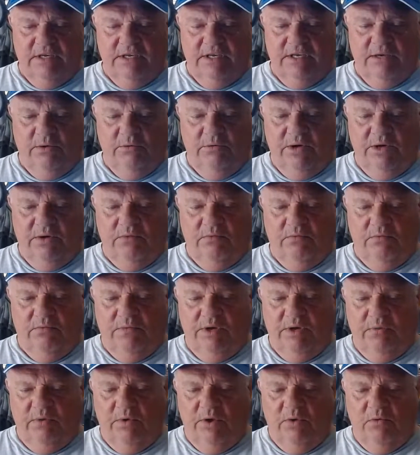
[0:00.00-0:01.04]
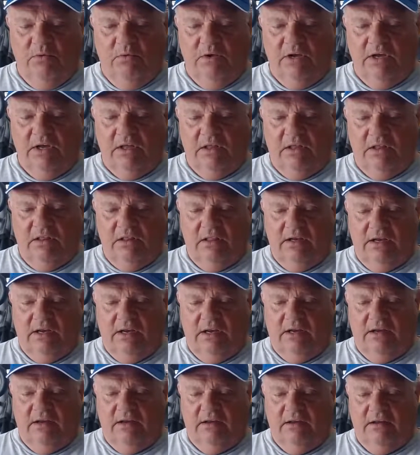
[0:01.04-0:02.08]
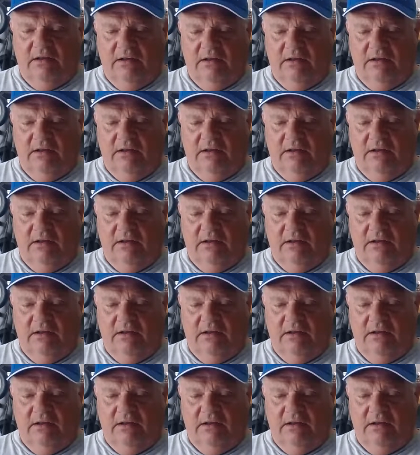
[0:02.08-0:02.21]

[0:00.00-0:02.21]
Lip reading: it went well.